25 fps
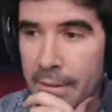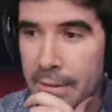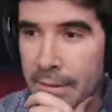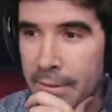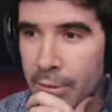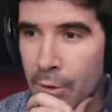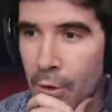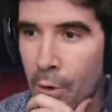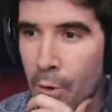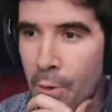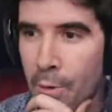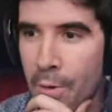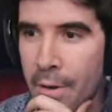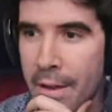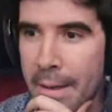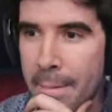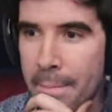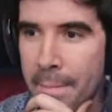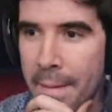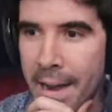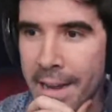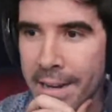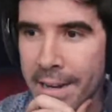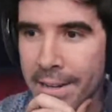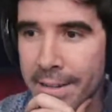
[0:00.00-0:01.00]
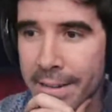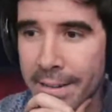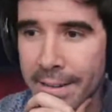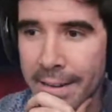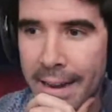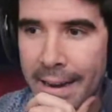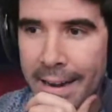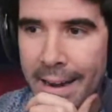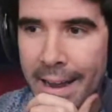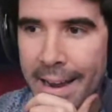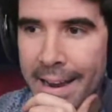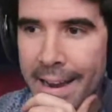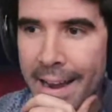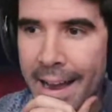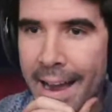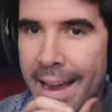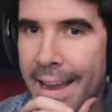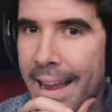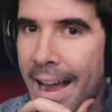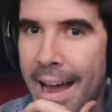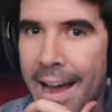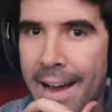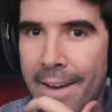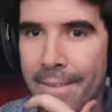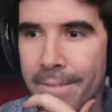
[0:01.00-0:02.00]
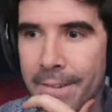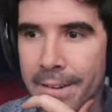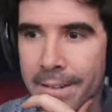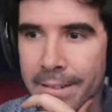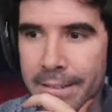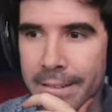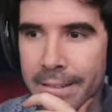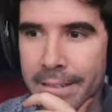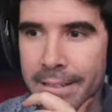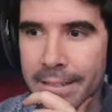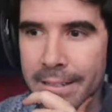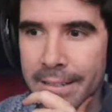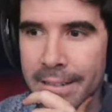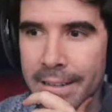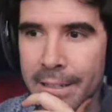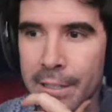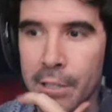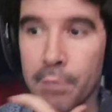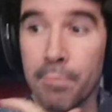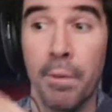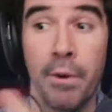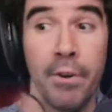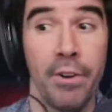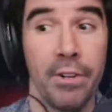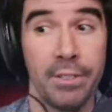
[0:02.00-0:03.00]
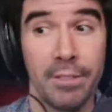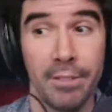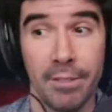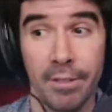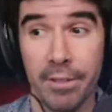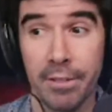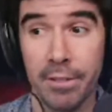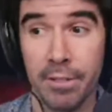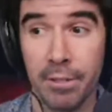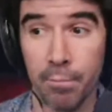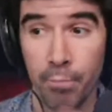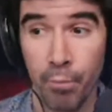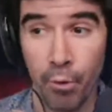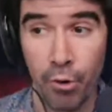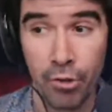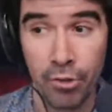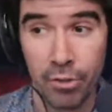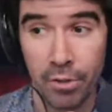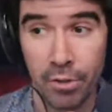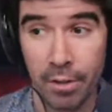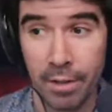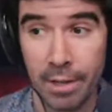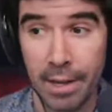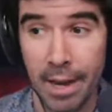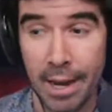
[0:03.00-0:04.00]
So imagine, and I haven't experienced this personally. I